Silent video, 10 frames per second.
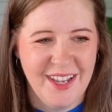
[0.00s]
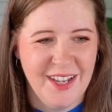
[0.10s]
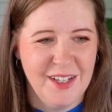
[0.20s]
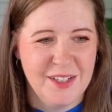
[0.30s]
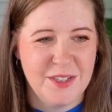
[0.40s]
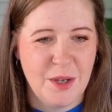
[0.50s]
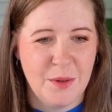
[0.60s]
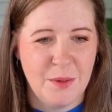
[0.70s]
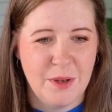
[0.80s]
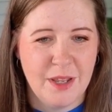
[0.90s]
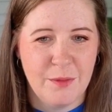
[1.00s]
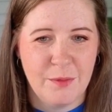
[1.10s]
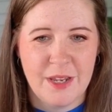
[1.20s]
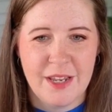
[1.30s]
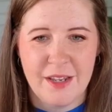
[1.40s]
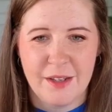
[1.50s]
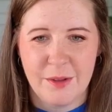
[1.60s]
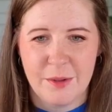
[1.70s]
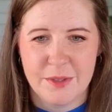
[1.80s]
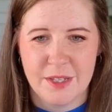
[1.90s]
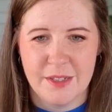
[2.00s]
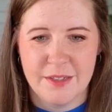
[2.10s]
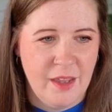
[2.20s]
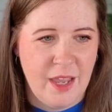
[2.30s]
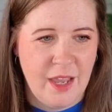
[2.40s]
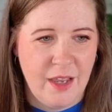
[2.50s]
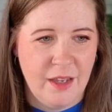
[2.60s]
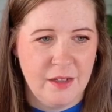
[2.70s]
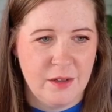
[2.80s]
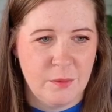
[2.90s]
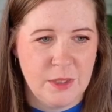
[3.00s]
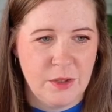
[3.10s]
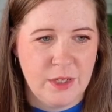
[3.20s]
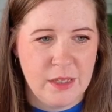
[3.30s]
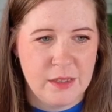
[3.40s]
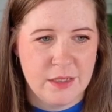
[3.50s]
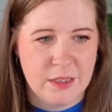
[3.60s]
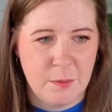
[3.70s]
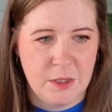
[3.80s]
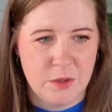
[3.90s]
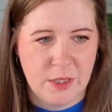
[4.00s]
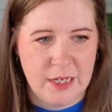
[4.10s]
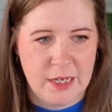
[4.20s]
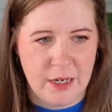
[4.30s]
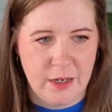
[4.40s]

So if we close this and we look at this image right here,